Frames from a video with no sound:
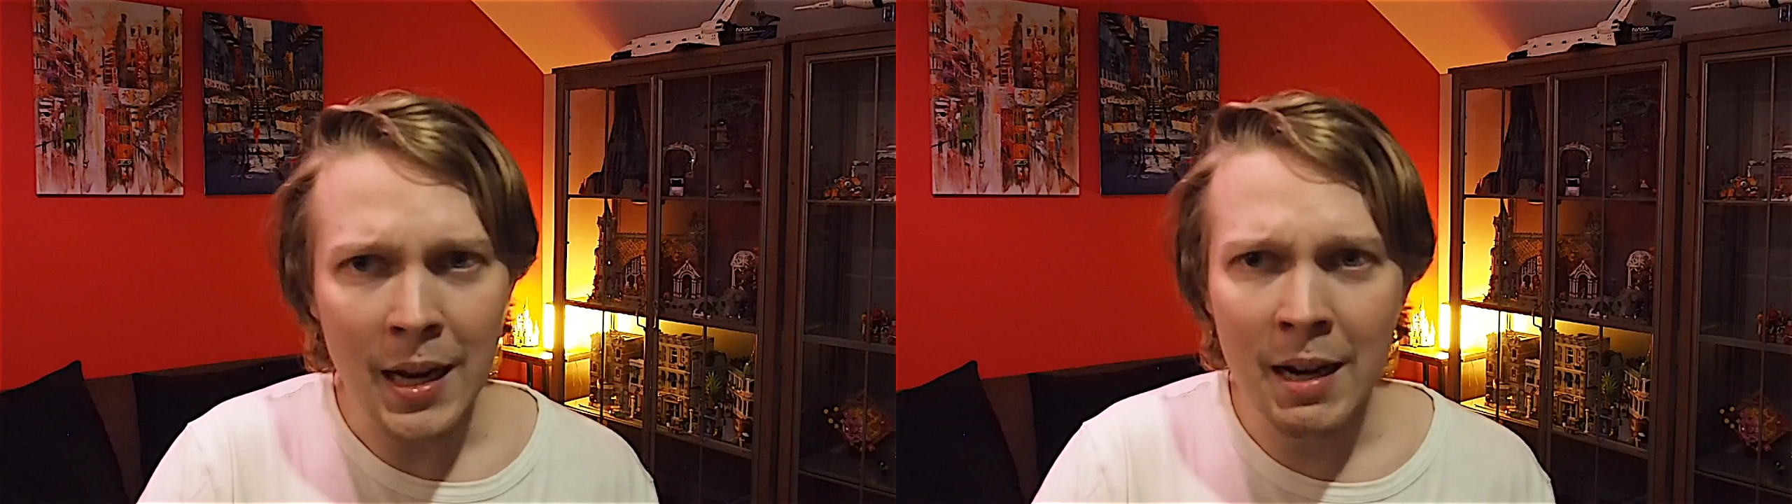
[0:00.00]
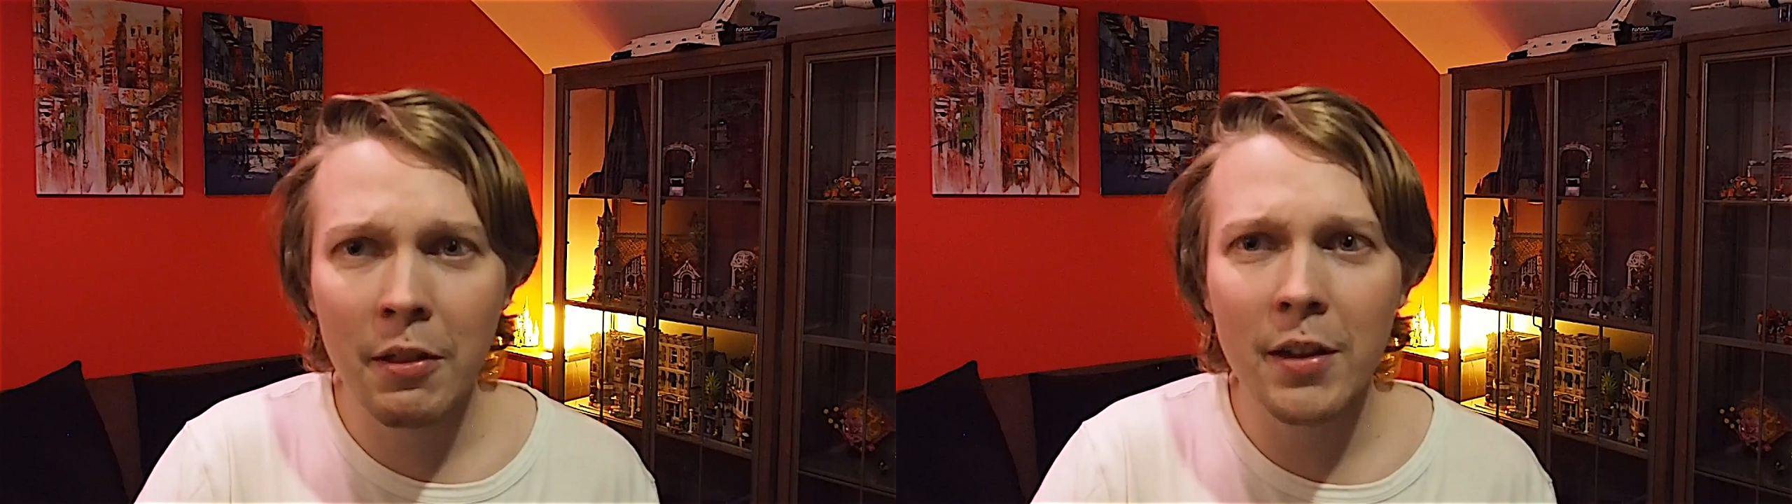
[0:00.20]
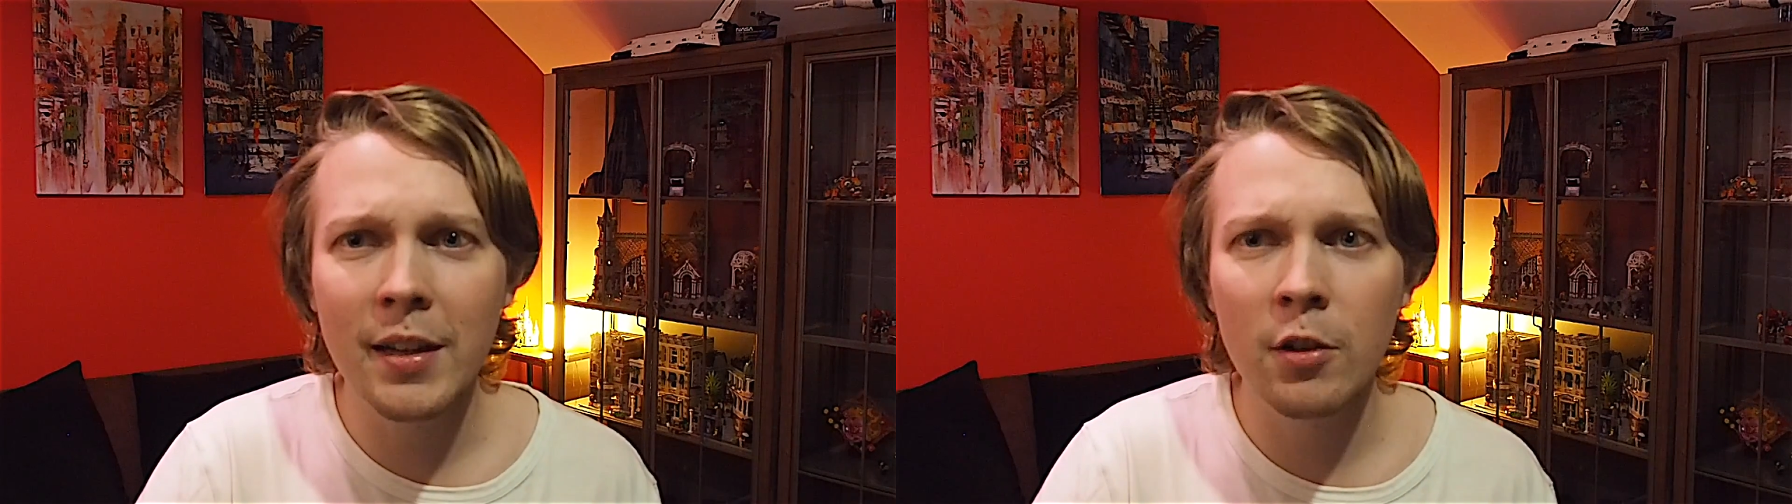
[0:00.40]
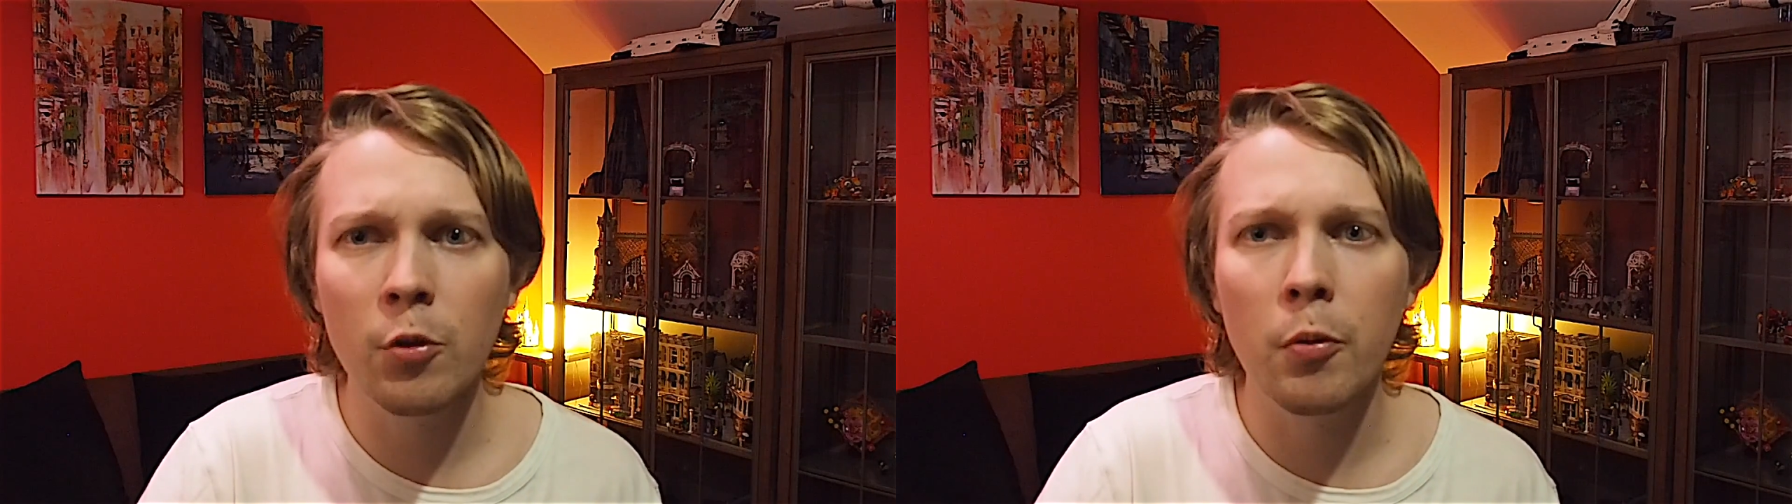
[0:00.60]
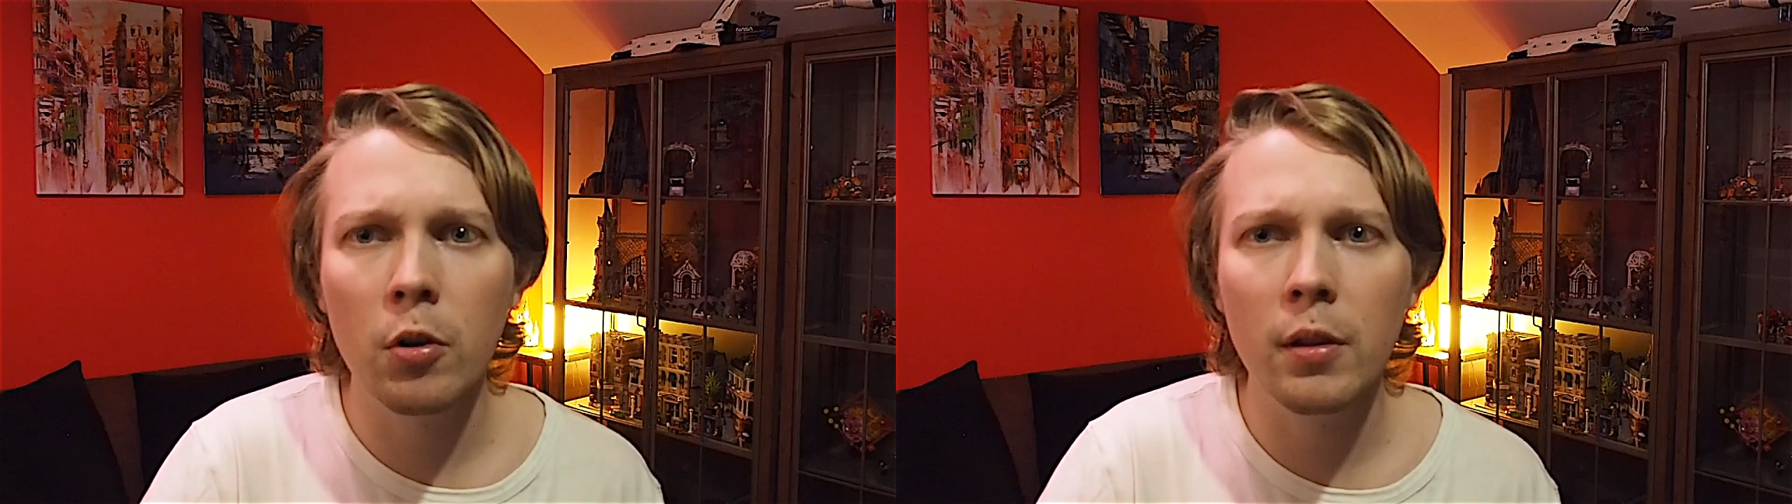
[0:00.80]
and this set is
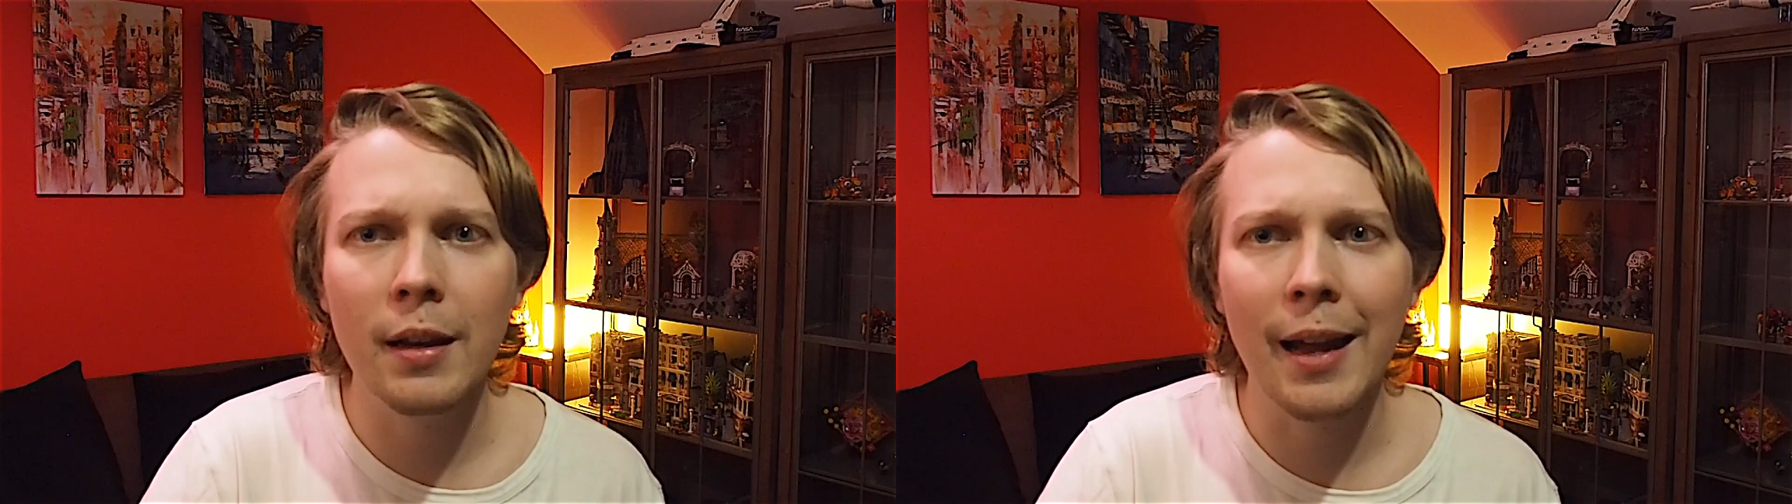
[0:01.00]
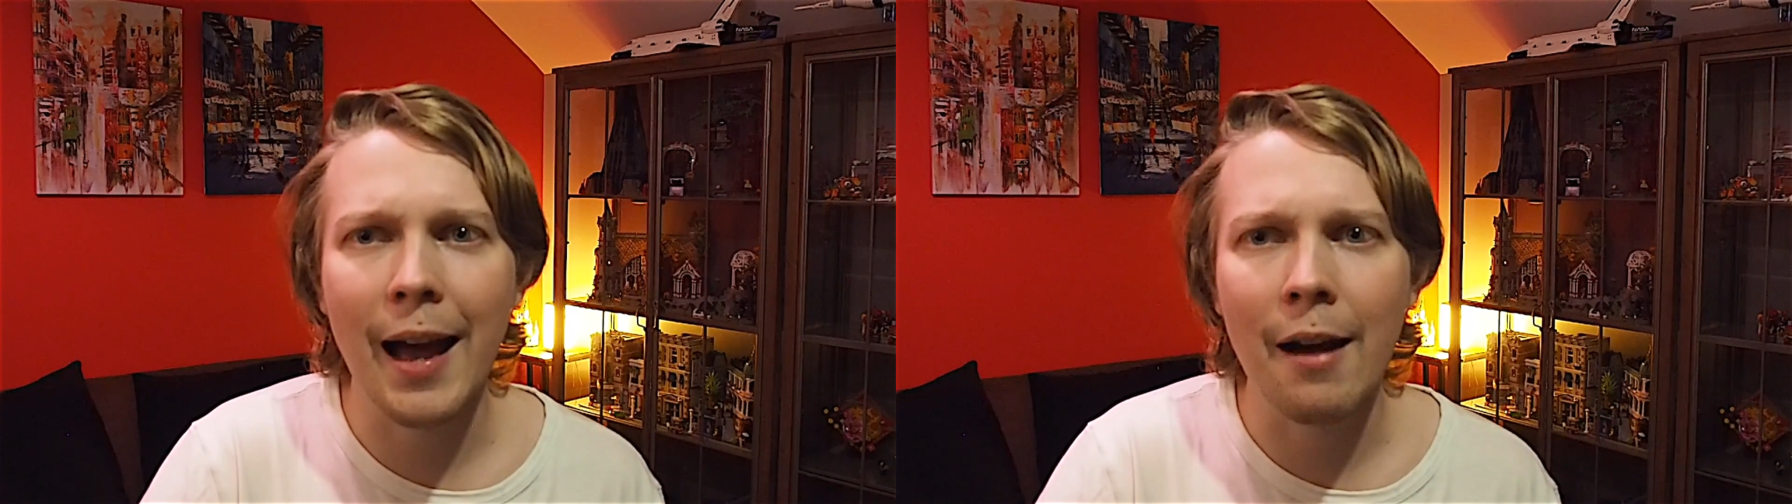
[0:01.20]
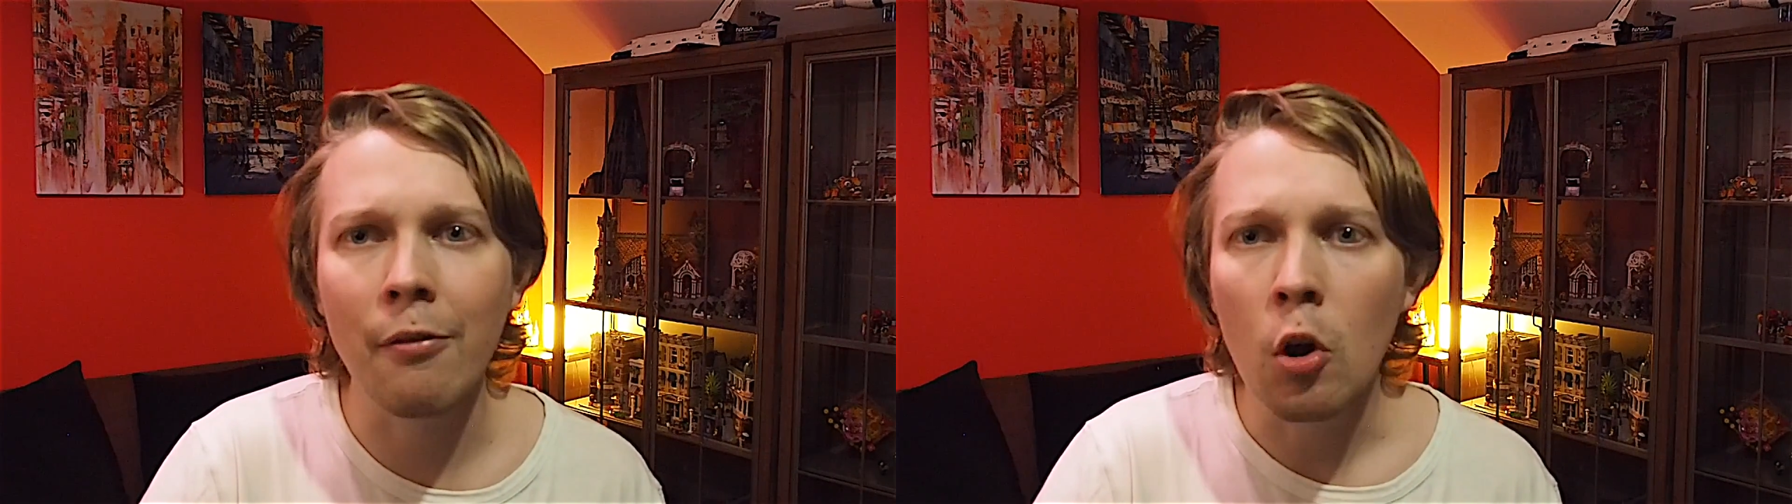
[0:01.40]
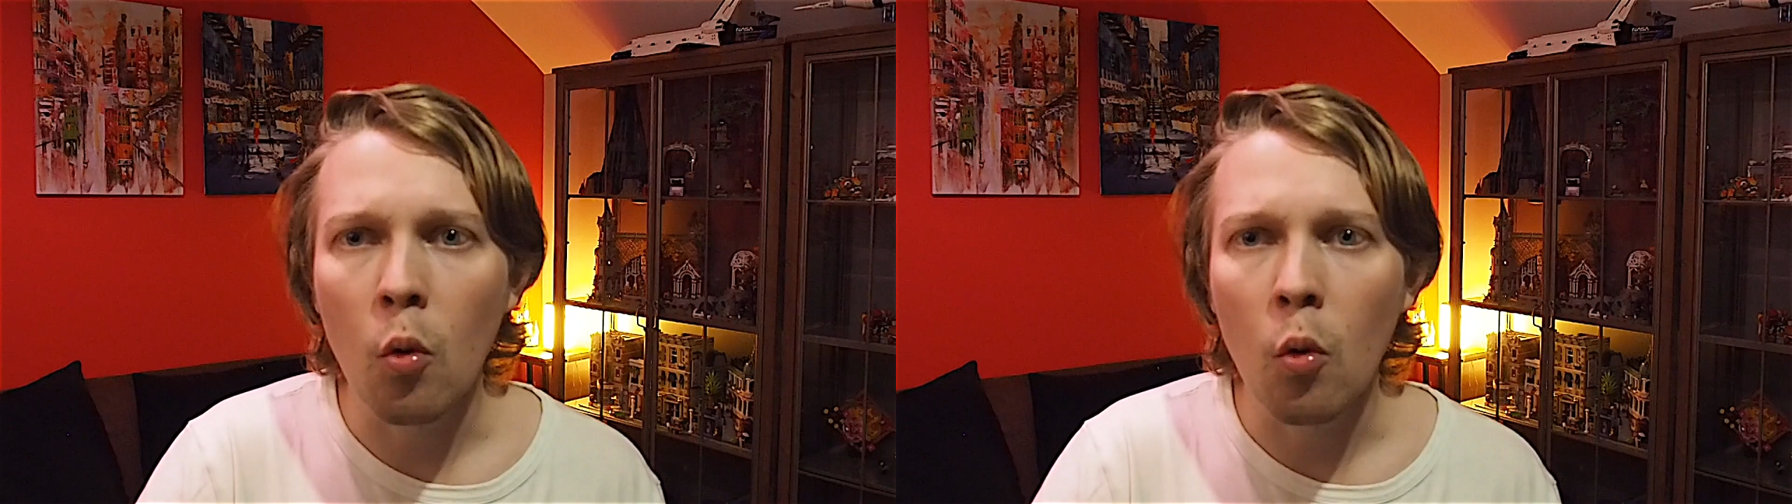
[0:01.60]
reportedly going to have